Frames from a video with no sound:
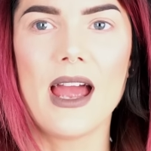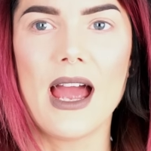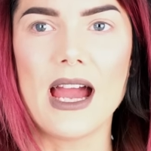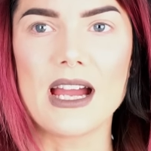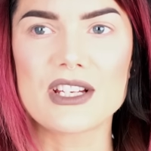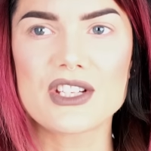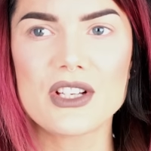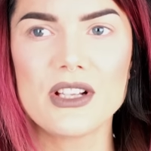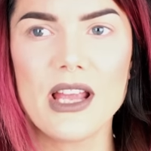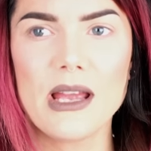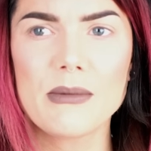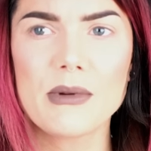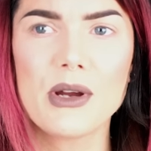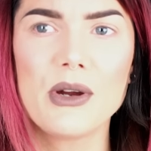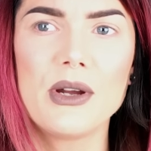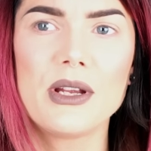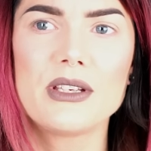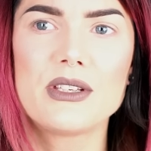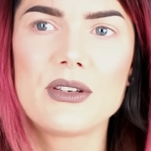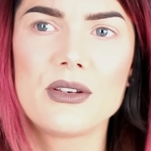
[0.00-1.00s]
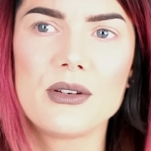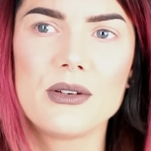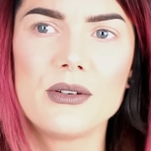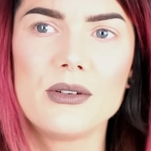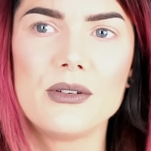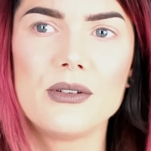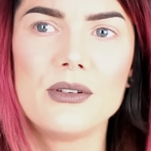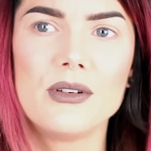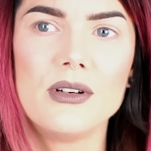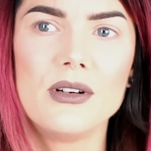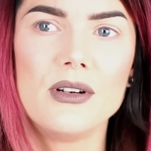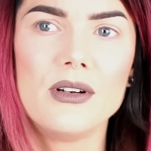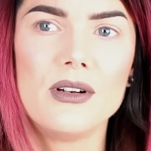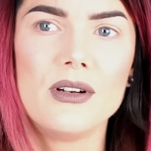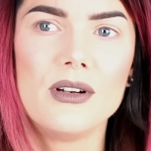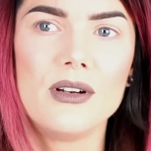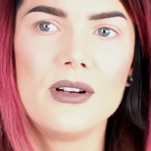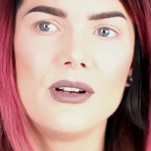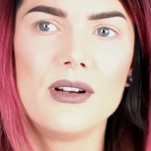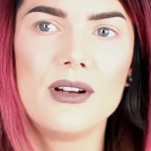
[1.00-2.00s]
Actually, I'm going to
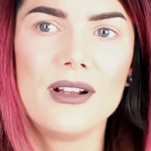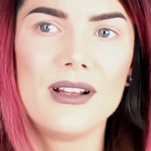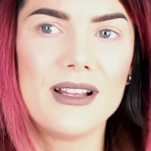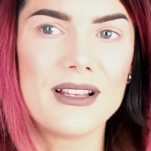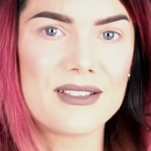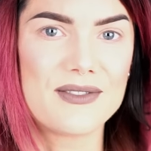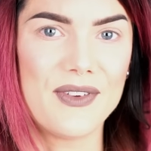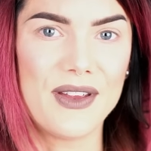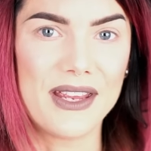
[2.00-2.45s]
Las